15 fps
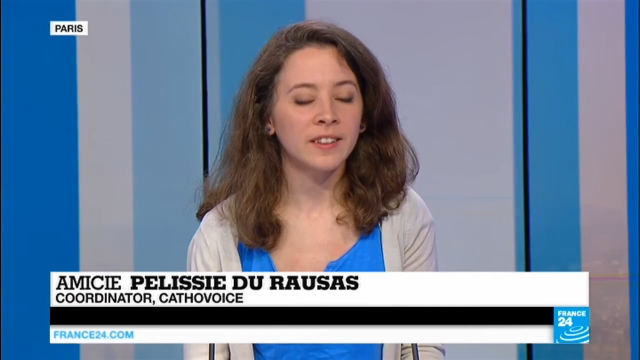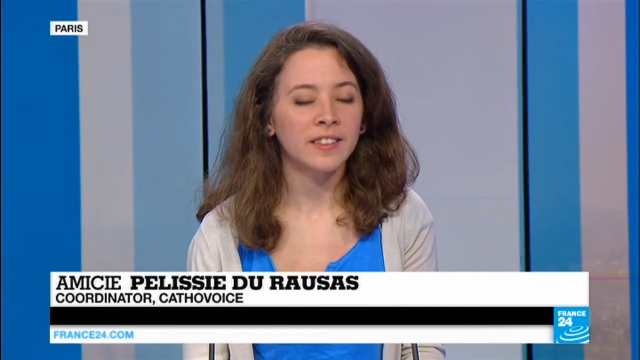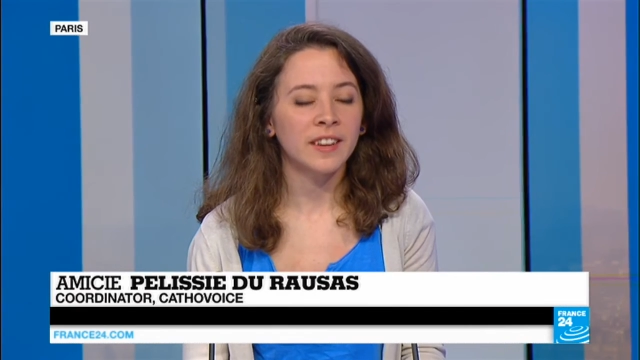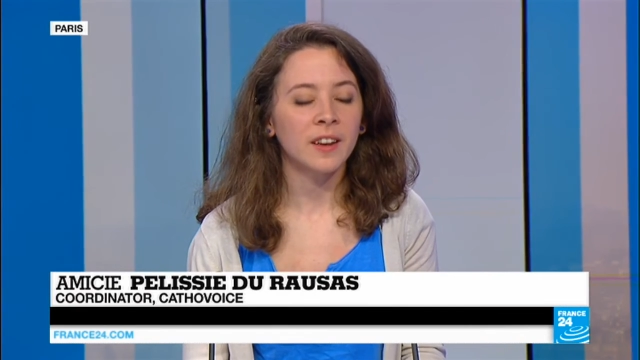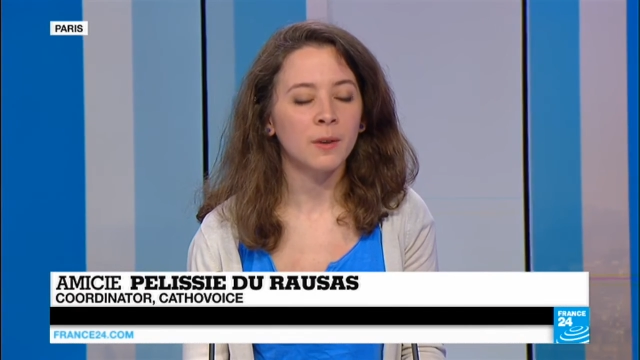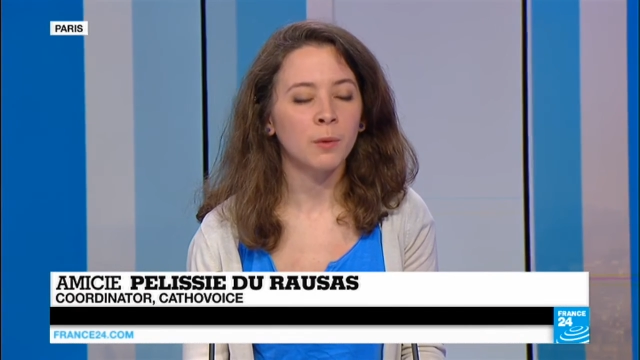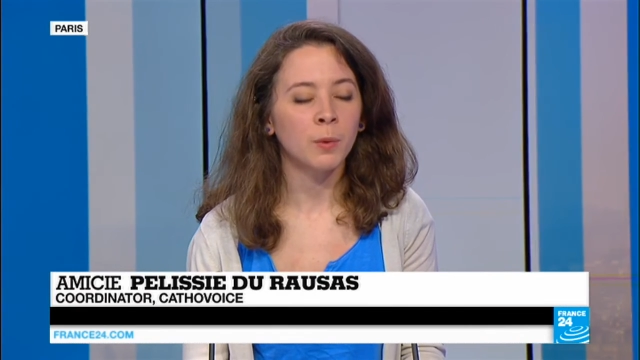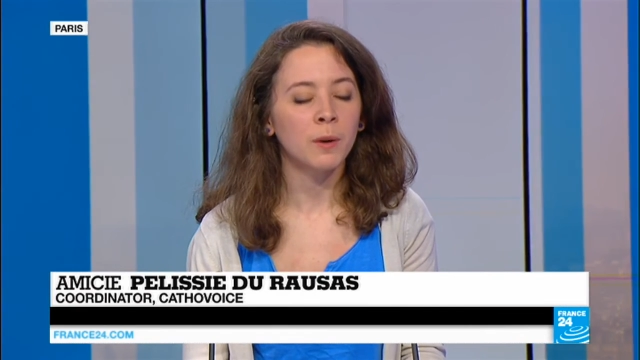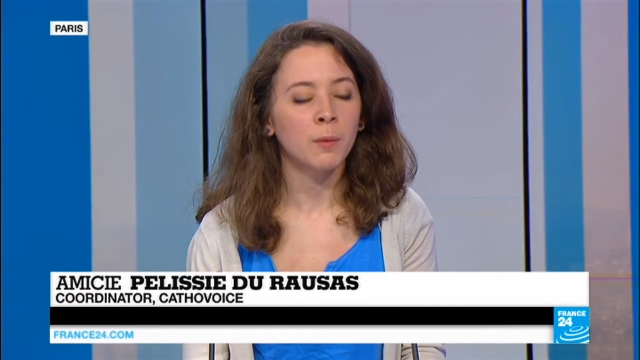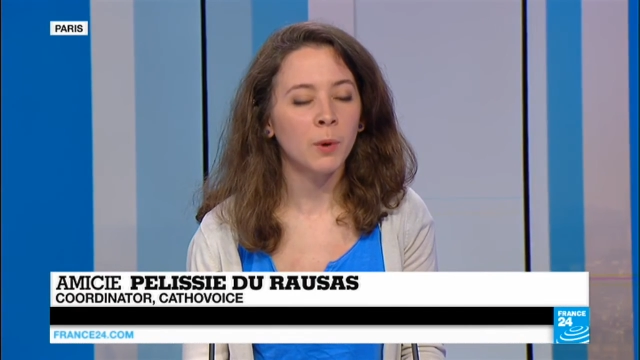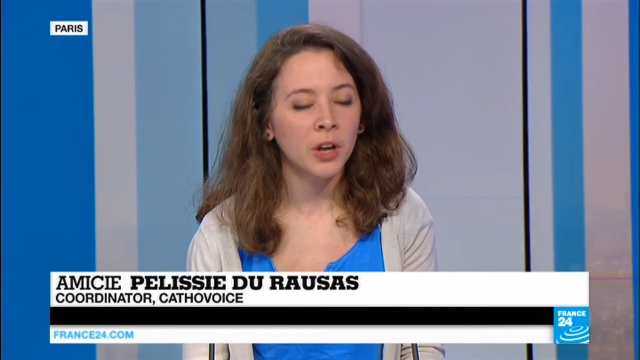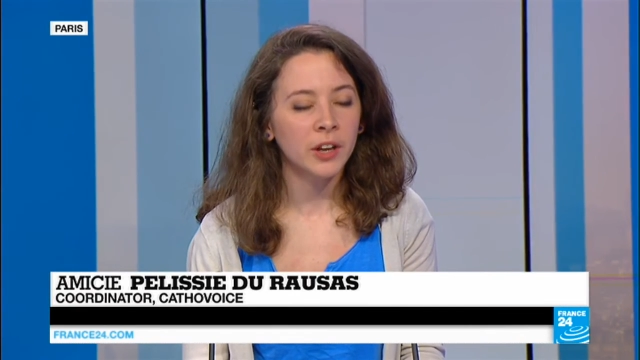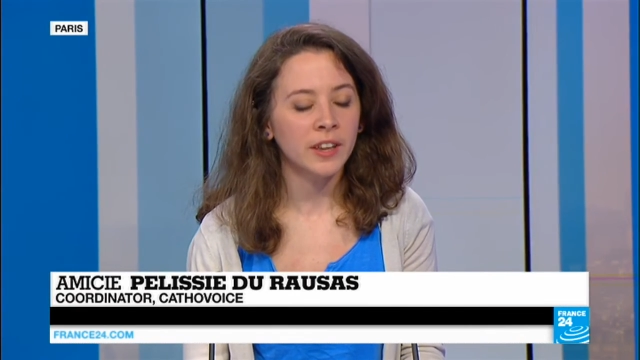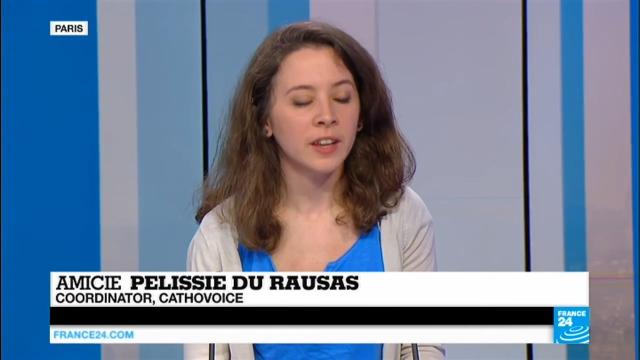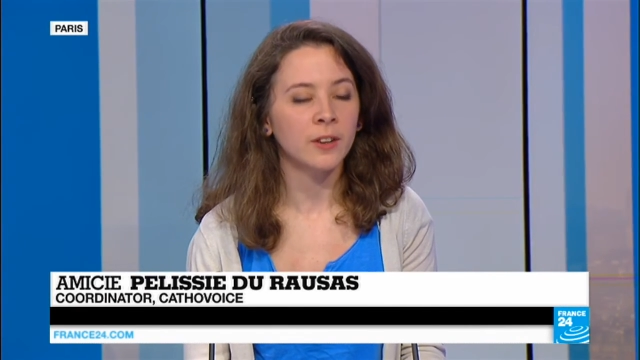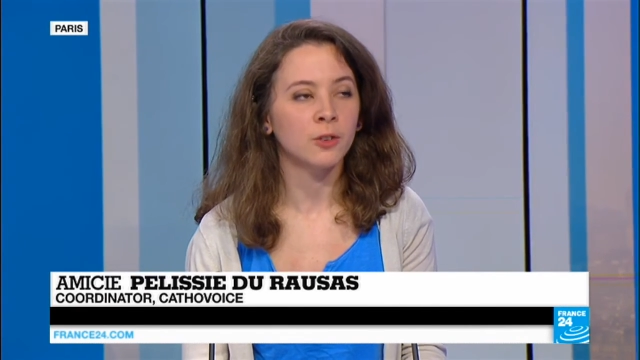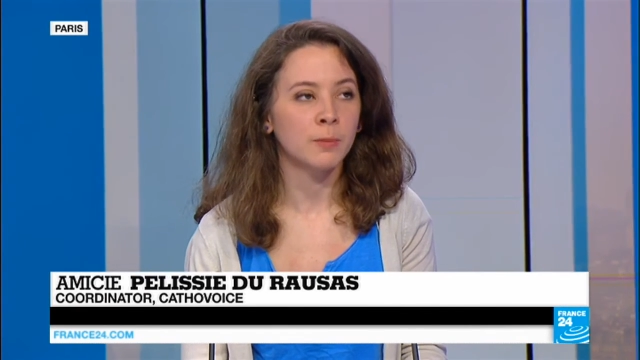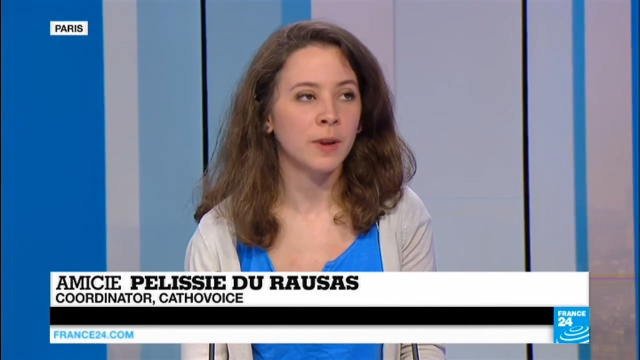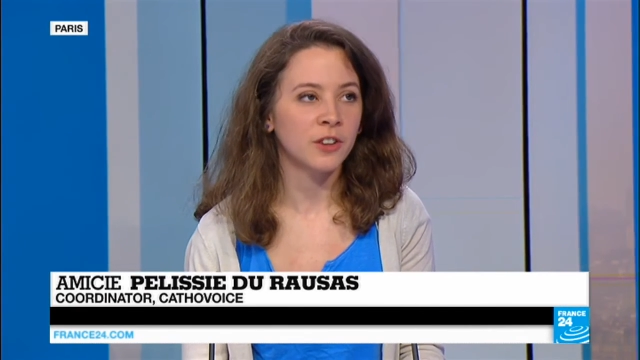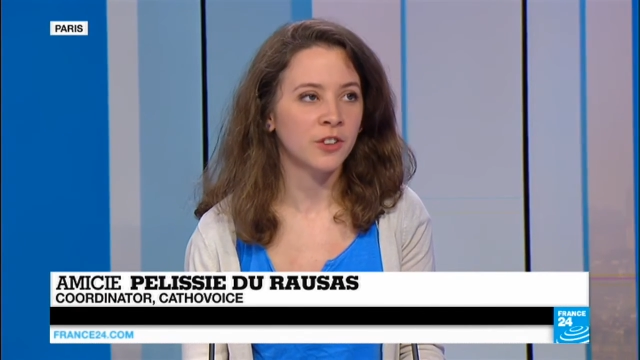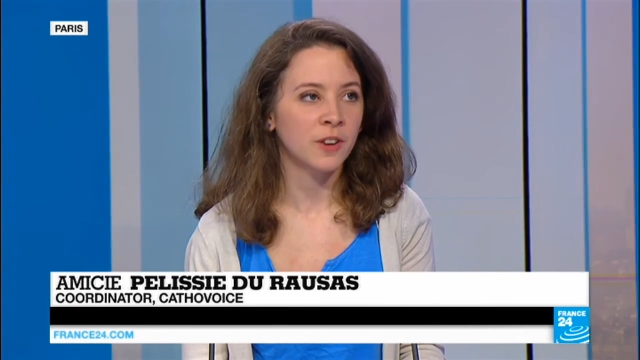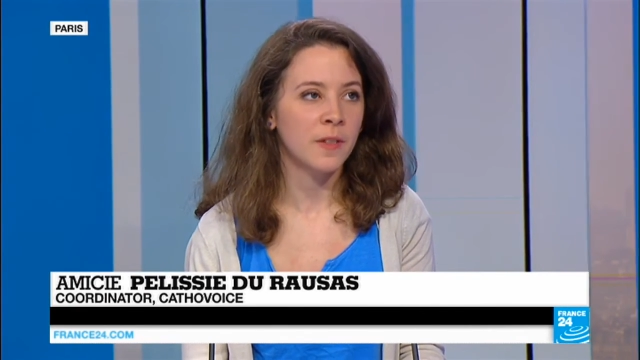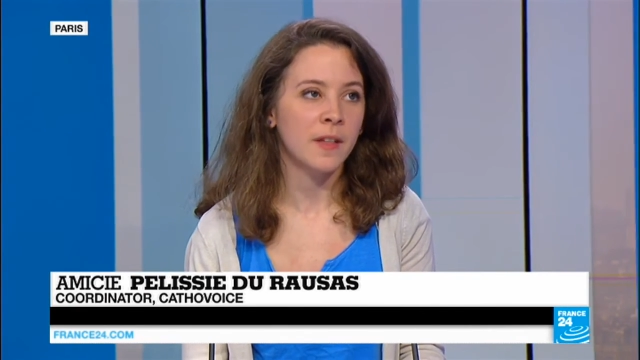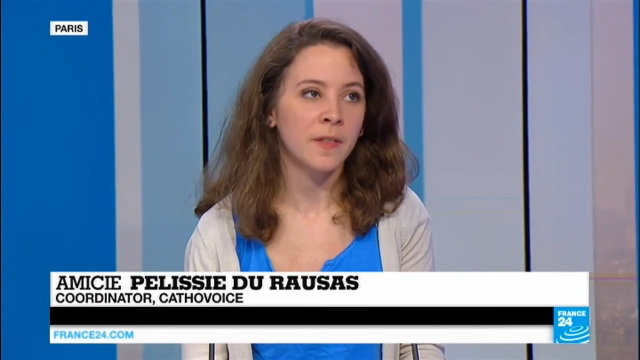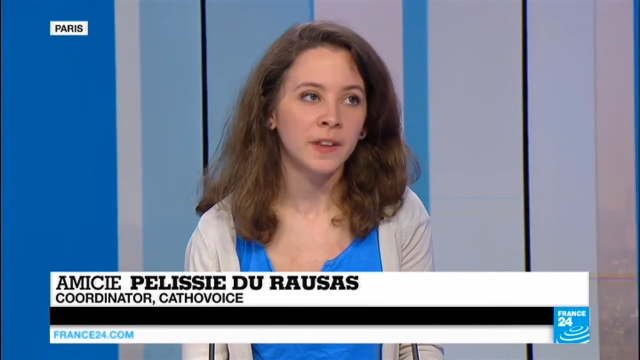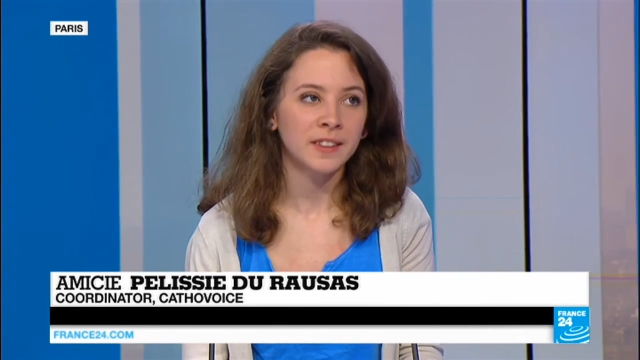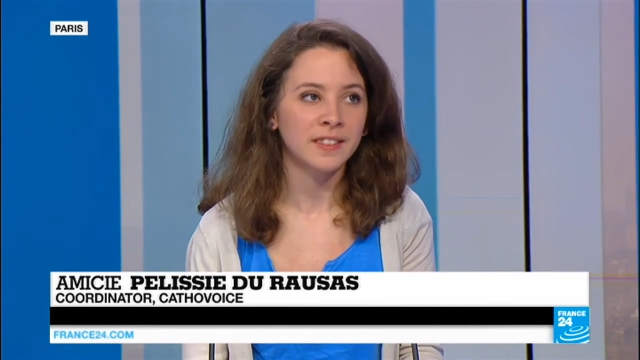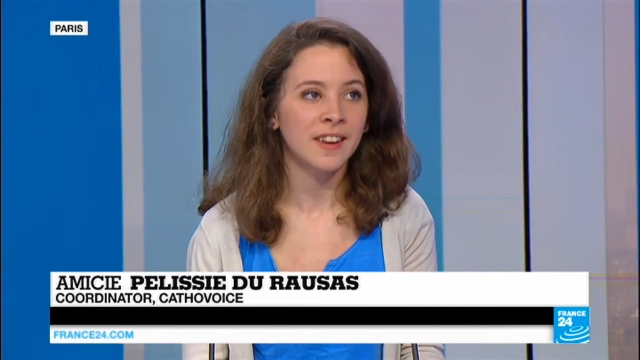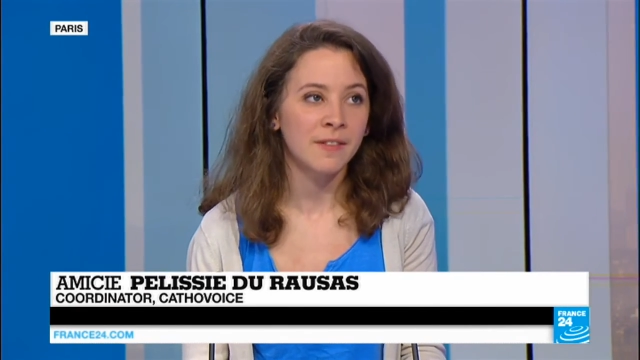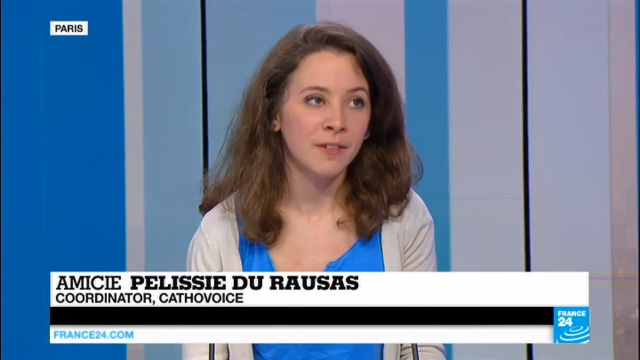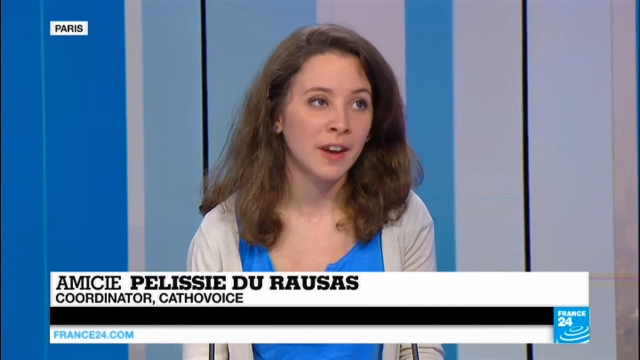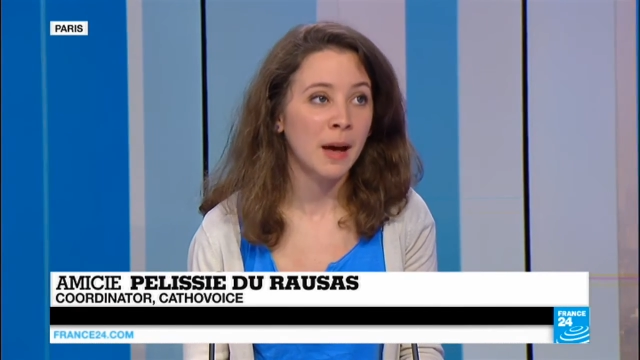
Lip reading: say we're working to make sure that this never